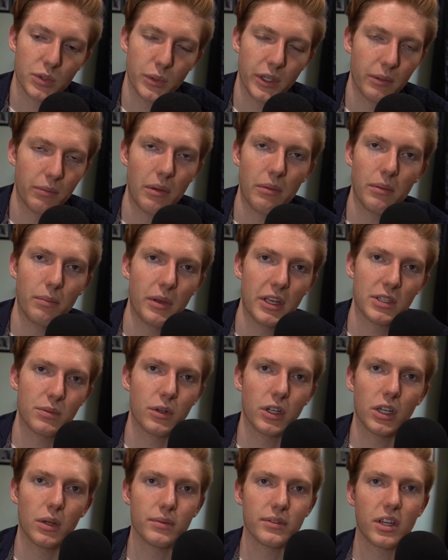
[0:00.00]
week. Maybe
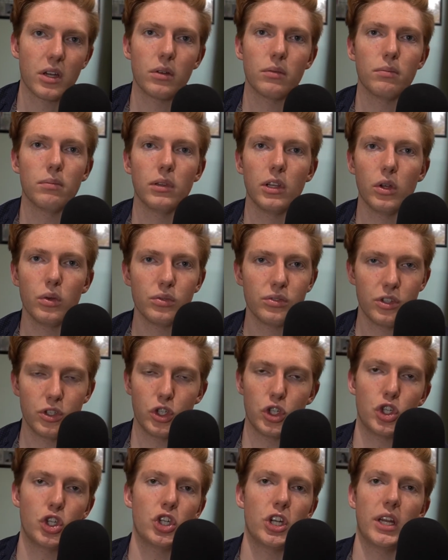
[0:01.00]
Pittsburgh comes out and blows the
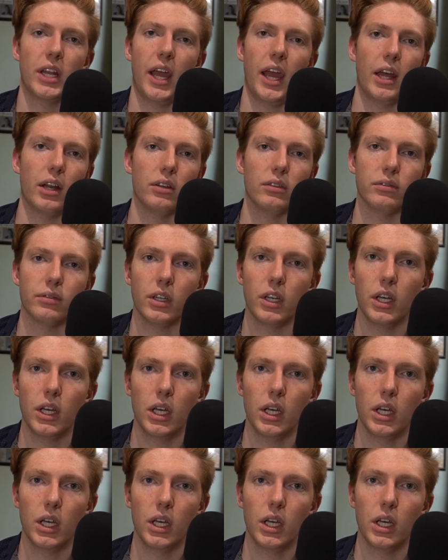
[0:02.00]
shit out of